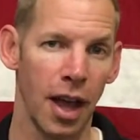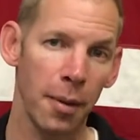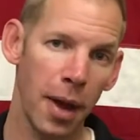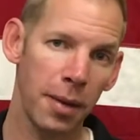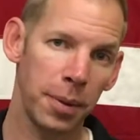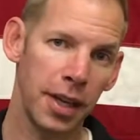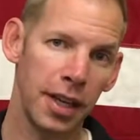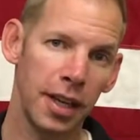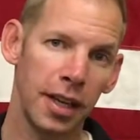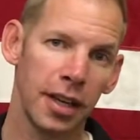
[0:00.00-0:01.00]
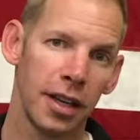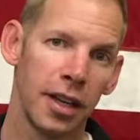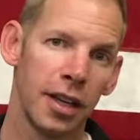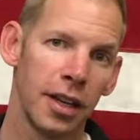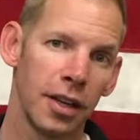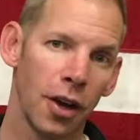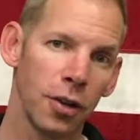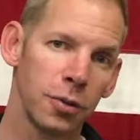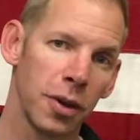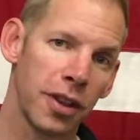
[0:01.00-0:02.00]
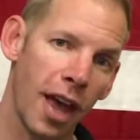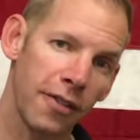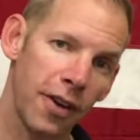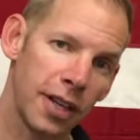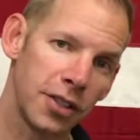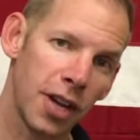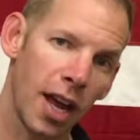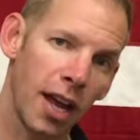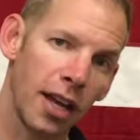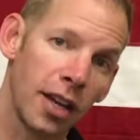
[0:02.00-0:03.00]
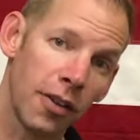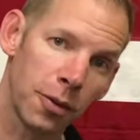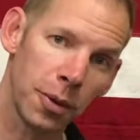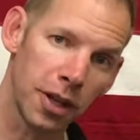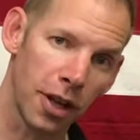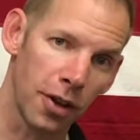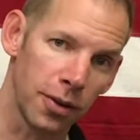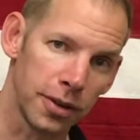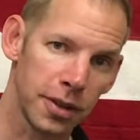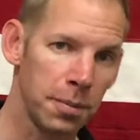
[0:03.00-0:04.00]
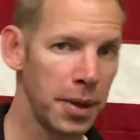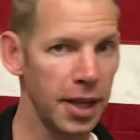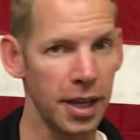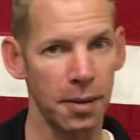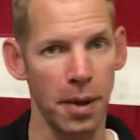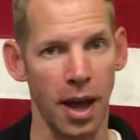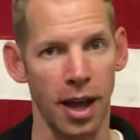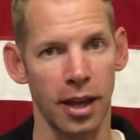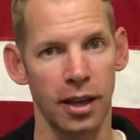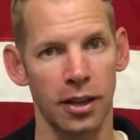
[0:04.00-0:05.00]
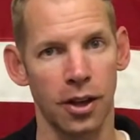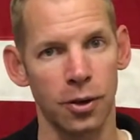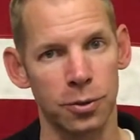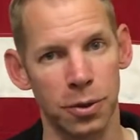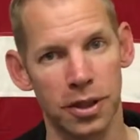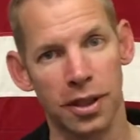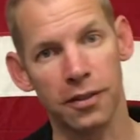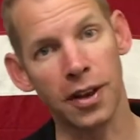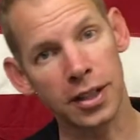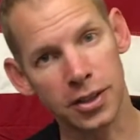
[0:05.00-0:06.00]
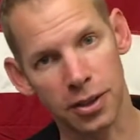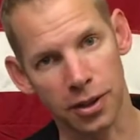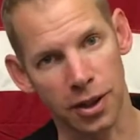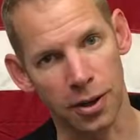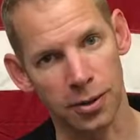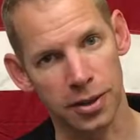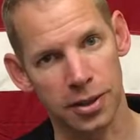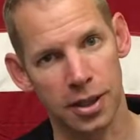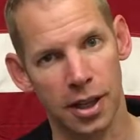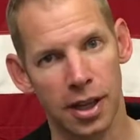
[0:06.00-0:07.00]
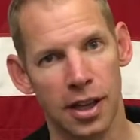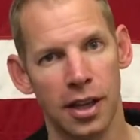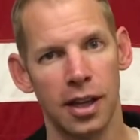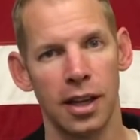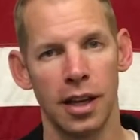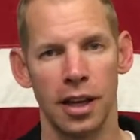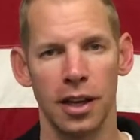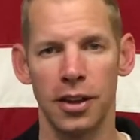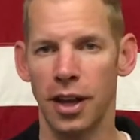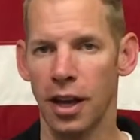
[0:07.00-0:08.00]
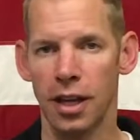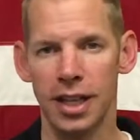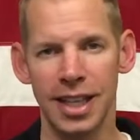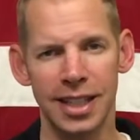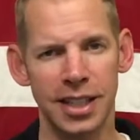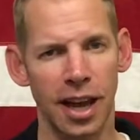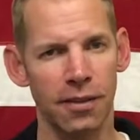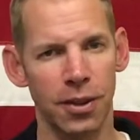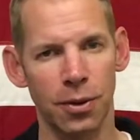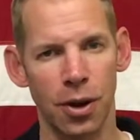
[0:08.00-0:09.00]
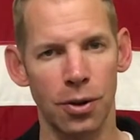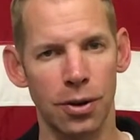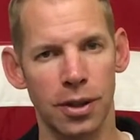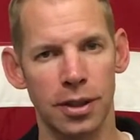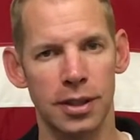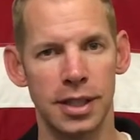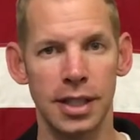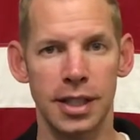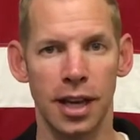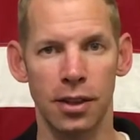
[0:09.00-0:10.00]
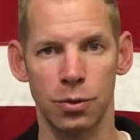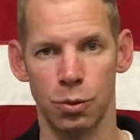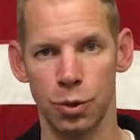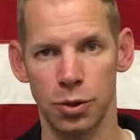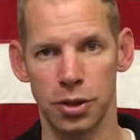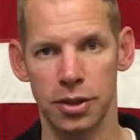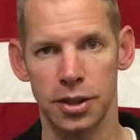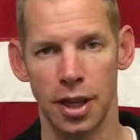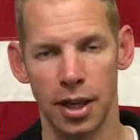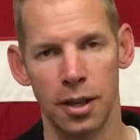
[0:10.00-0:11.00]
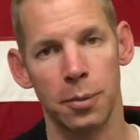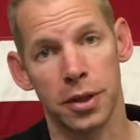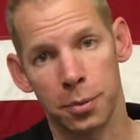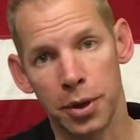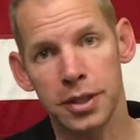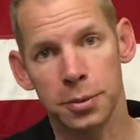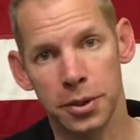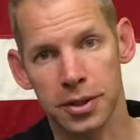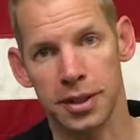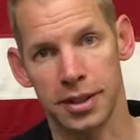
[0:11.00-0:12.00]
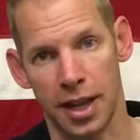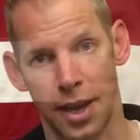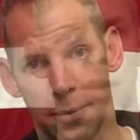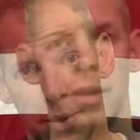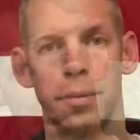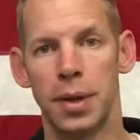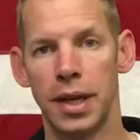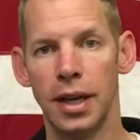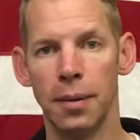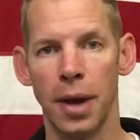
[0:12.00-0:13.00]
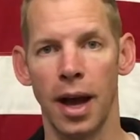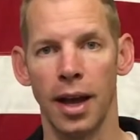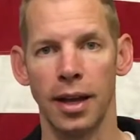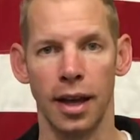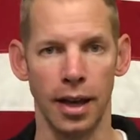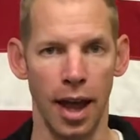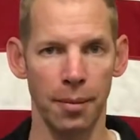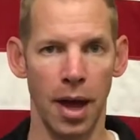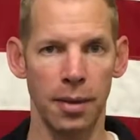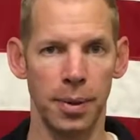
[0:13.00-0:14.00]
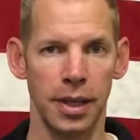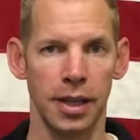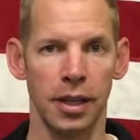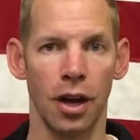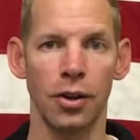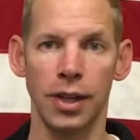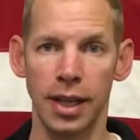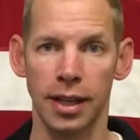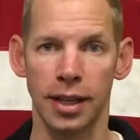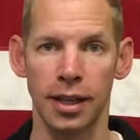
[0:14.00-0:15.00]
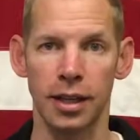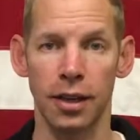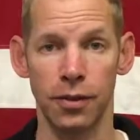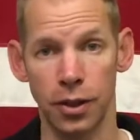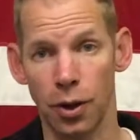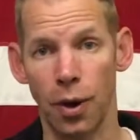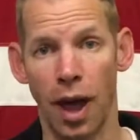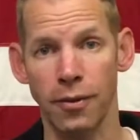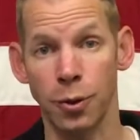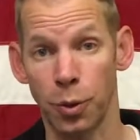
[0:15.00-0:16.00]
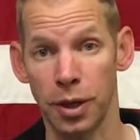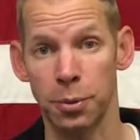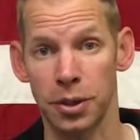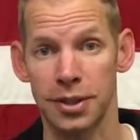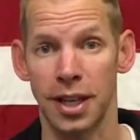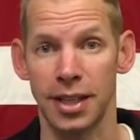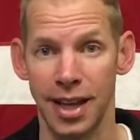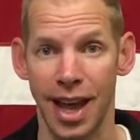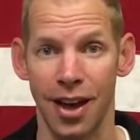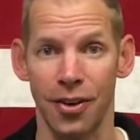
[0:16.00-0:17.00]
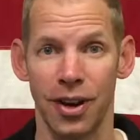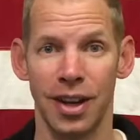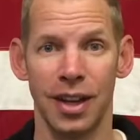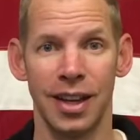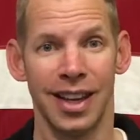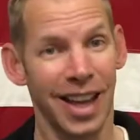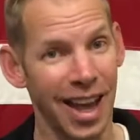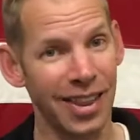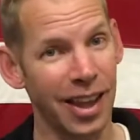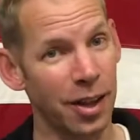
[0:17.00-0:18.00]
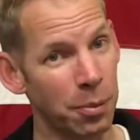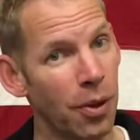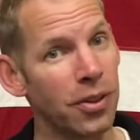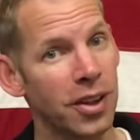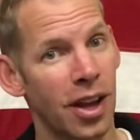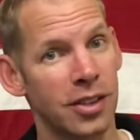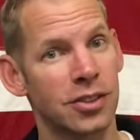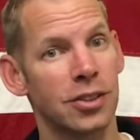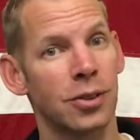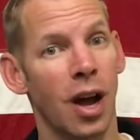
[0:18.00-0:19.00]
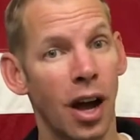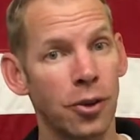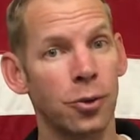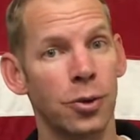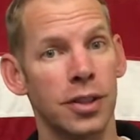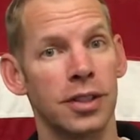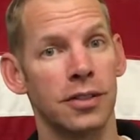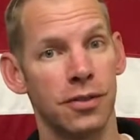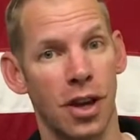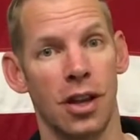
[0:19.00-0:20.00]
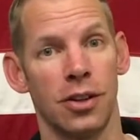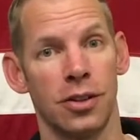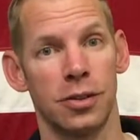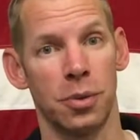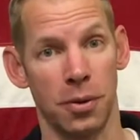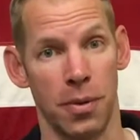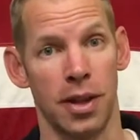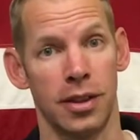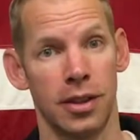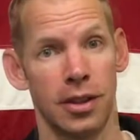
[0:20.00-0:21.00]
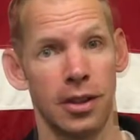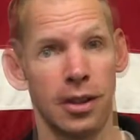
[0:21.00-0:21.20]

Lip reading: MIP goes with FHA government loans, PMI goes with conventional loans. Now they each have their own detailed rules, but the principle is the same. PMI and MIP are needed if you don't have 20% down, and they can both cost you hundreds of dollars per month.